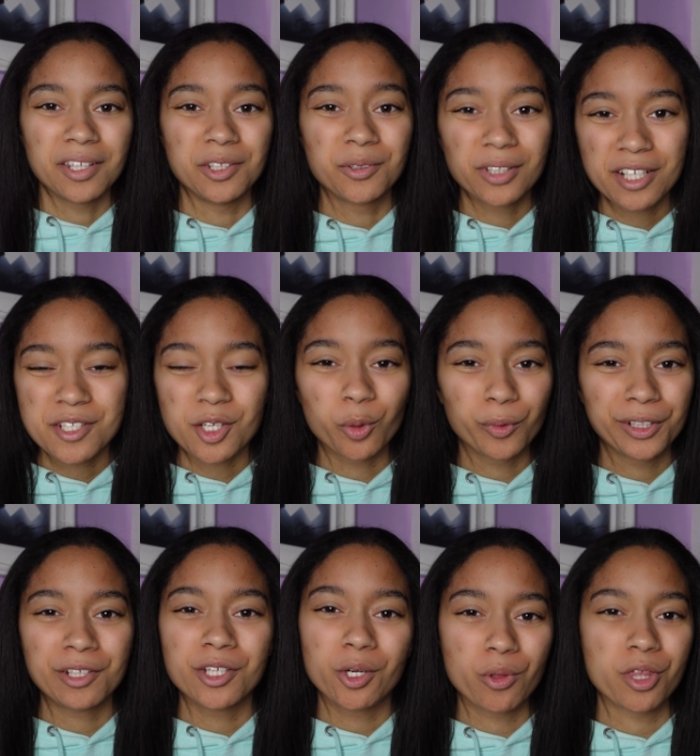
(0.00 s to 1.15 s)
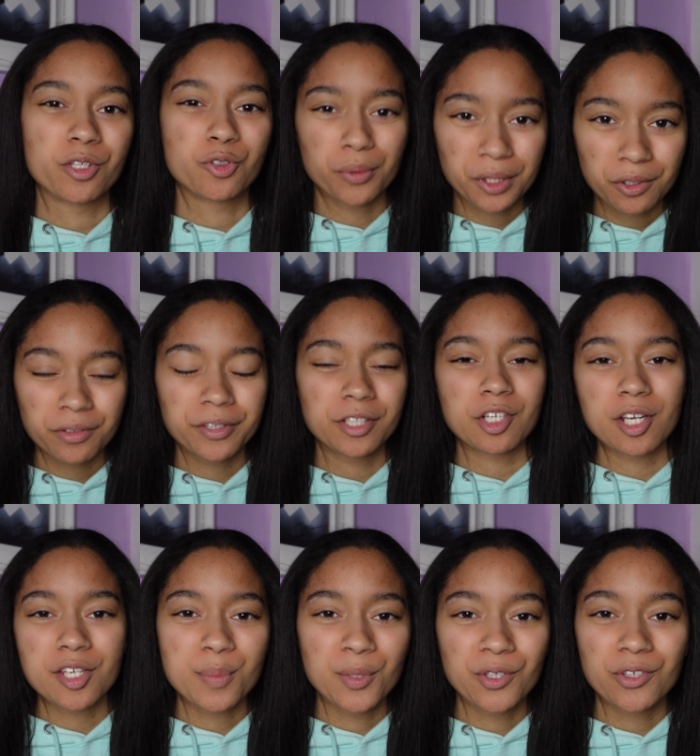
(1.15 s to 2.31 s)
You guys already know the drill. The
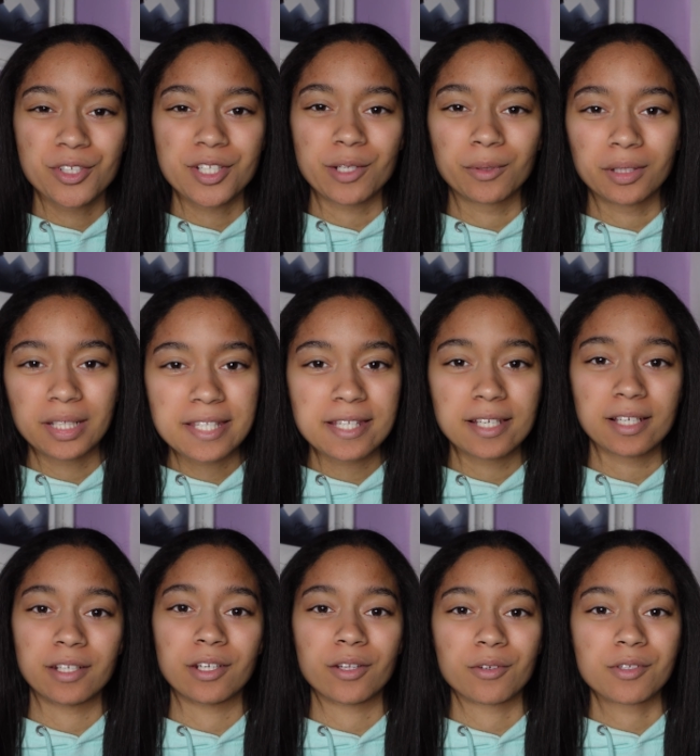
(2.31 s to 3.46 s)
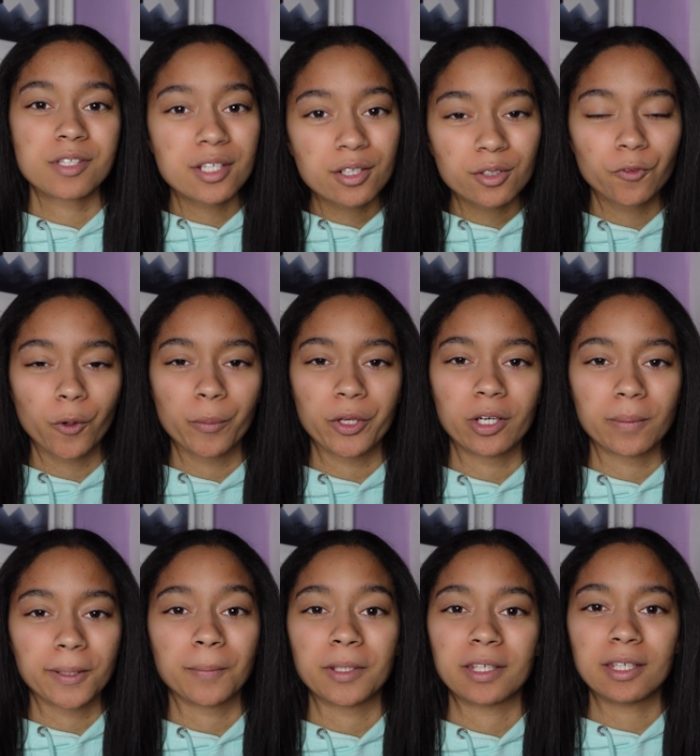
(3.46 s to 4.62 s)
Chainsmokers are releasing another single from their
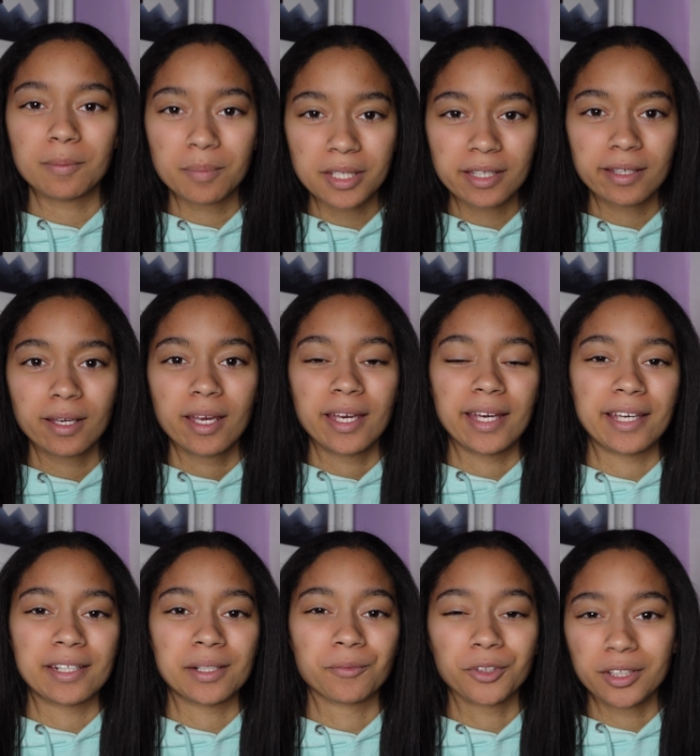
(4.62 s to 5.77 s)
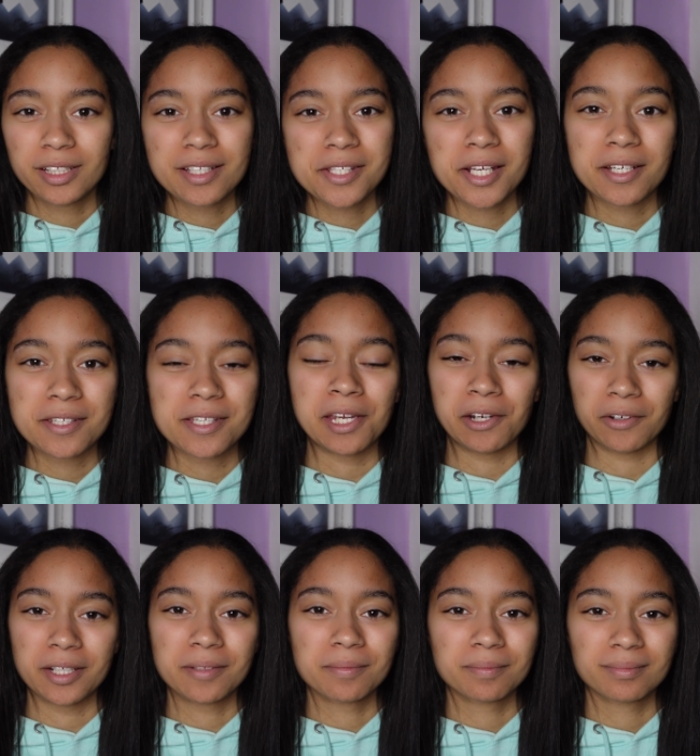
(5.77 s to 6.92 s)
upcoming E P, and I'm really excited to hear
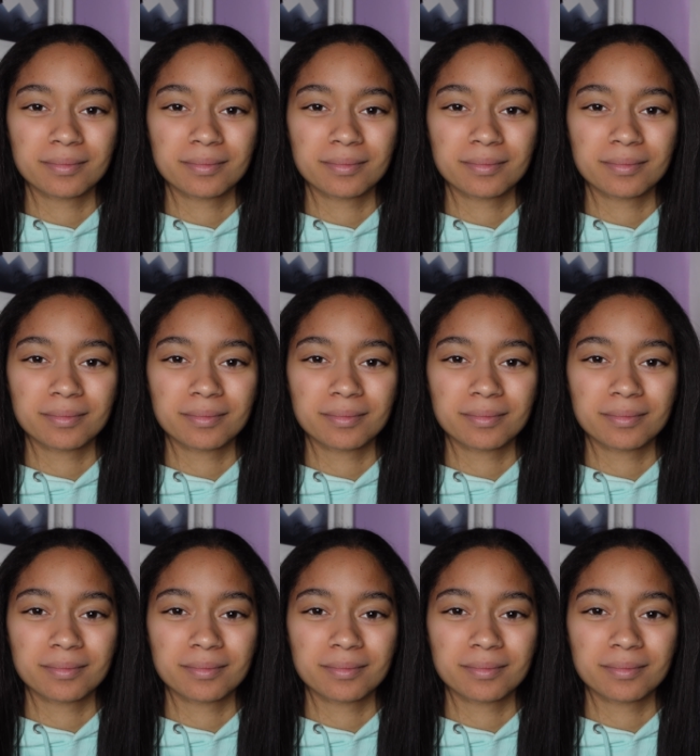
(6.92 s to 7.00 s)
it.